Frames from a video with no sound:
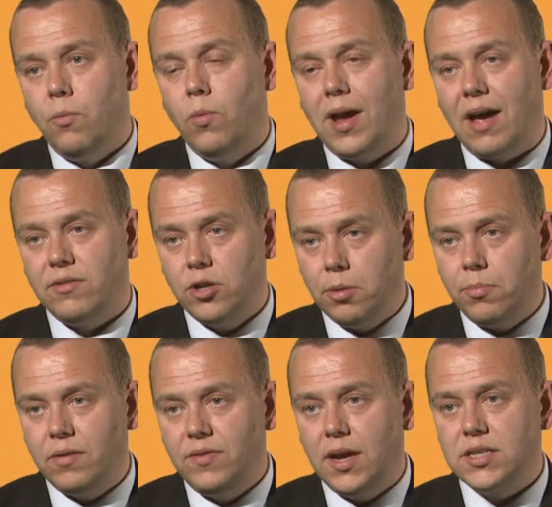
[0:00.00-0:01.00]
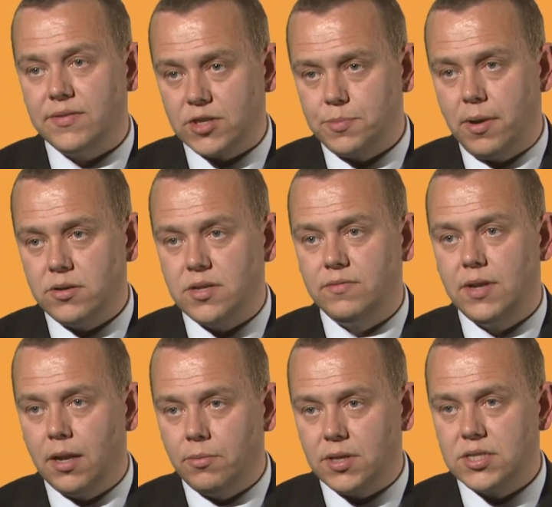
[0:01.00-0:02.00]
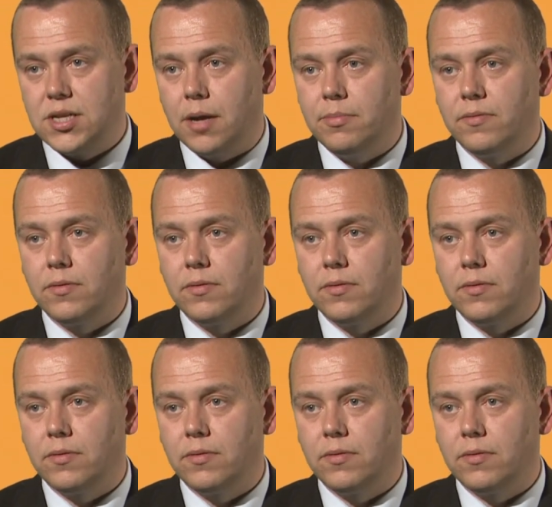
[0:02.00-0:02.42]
We have a number of years of experience of dealing with this type